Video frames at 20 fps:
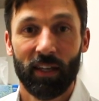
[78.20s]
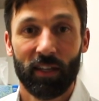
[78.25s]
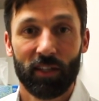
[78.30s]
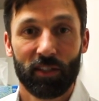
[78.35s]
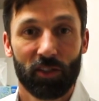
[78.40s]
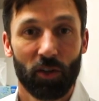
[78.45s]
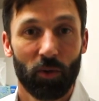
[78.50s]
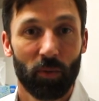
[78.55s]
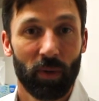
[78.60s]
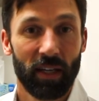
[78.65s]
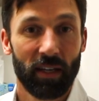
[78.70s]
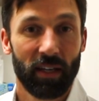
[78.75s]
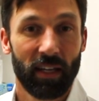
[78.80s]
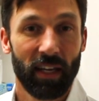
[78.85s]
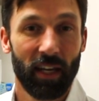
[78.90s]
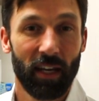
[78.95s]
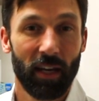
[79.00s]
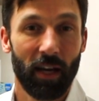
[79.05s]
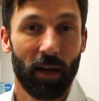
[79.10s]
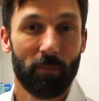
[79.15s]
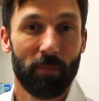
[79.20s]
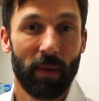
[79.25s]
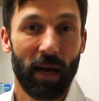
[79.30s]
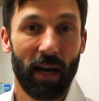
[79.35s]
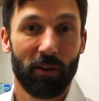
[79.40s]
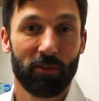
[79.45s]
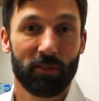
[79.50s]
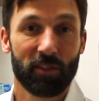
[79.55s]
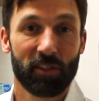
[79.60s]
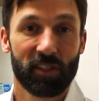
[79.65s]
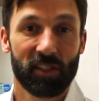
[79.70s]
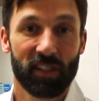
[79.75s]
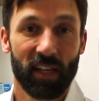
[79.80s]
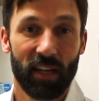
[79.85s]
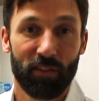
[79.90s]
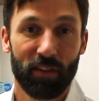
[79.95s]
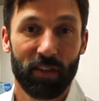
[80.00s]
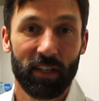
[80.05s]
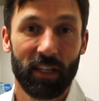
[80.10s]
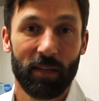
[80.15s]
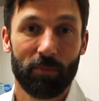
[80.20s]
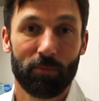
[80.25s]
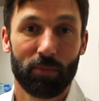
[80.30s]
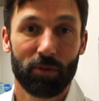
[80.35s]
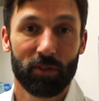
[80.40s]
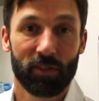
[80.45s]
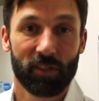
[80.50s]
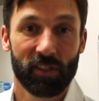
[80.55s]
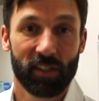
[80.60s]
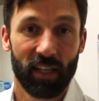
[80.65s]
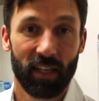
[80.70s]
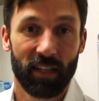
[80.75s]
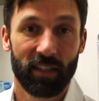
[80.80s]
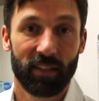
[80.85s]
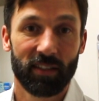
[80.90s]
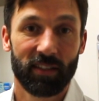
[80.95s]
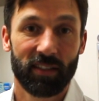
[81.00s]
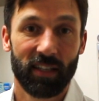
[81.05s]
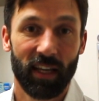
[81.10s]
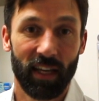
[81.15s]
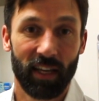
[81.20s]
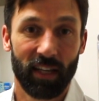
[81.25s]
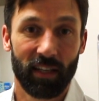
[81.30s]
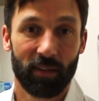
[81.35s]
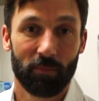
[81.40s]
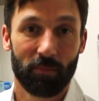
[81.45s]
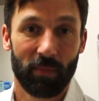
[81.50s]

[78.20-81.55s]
So we get about 70% take,